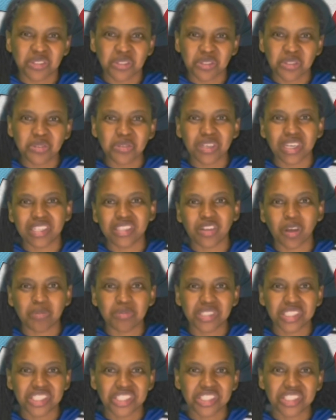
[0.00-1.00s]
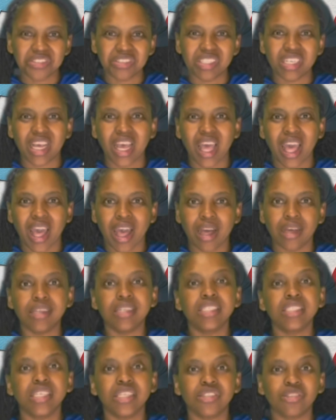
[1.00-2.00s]
two adopted children and
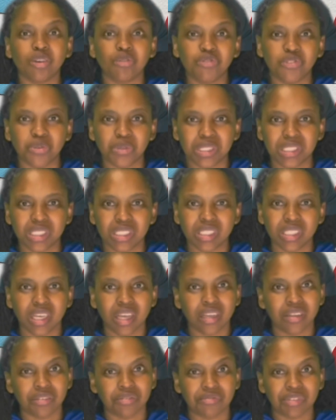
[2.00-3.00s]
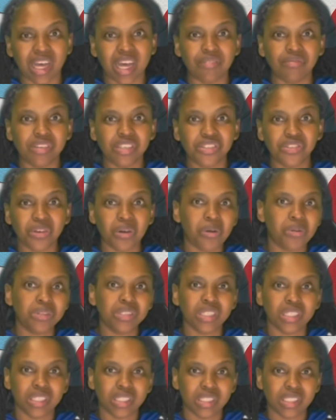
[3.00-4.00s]
a set of twins, 5 years
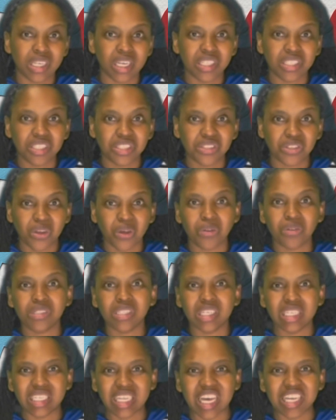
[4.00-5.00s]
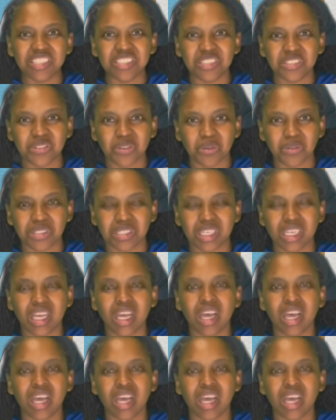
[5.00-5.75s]
old, 10 years old, and 9 years old.